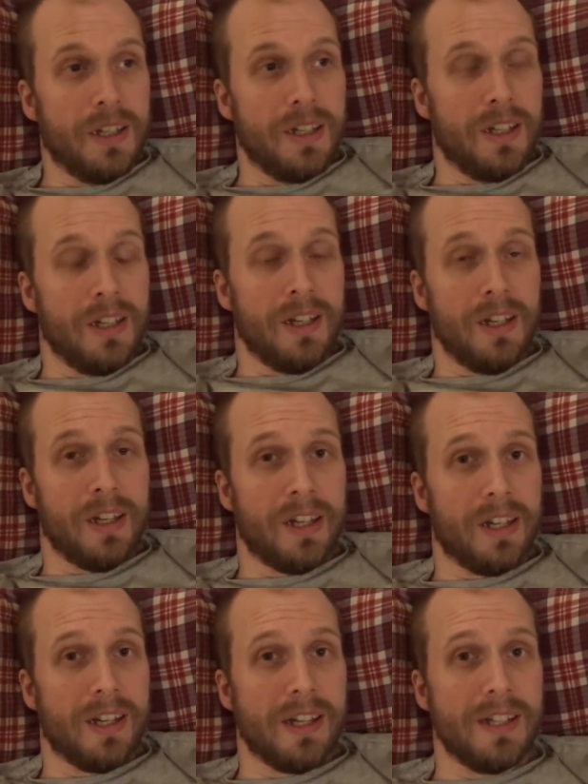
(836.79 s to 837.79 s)
Yeah,
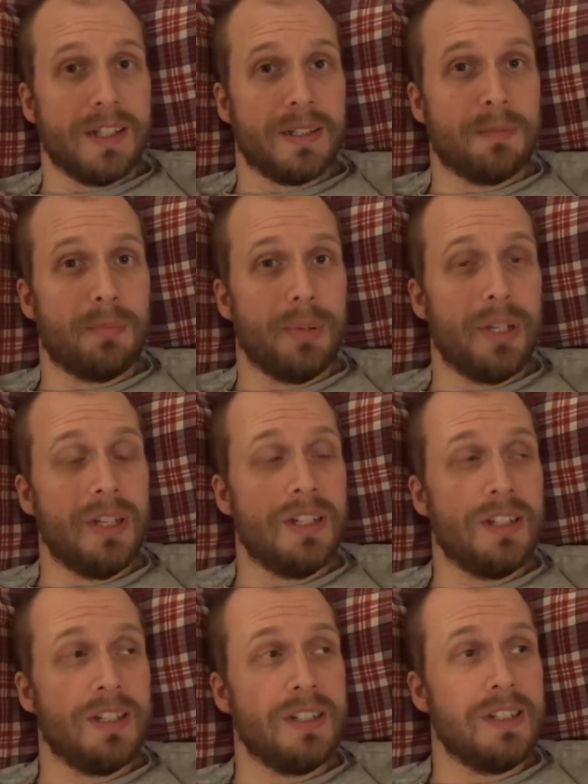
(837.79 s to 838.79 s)
it's
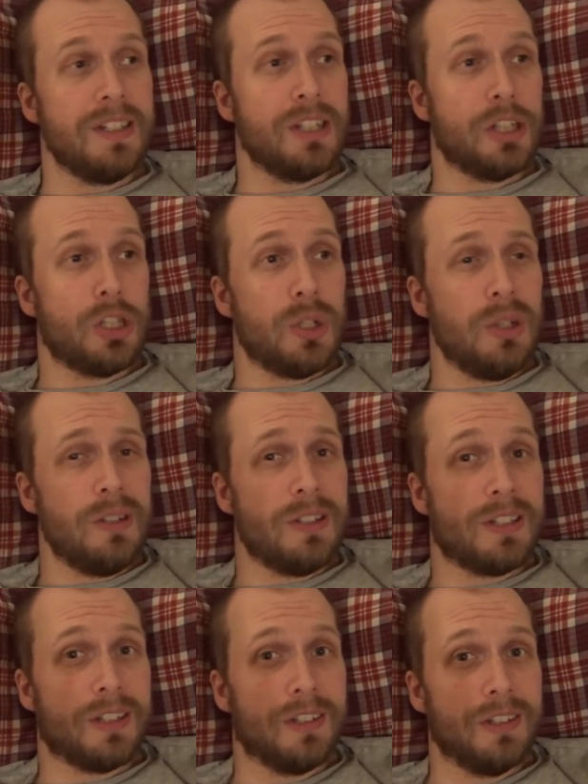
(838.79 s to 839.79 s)
been good.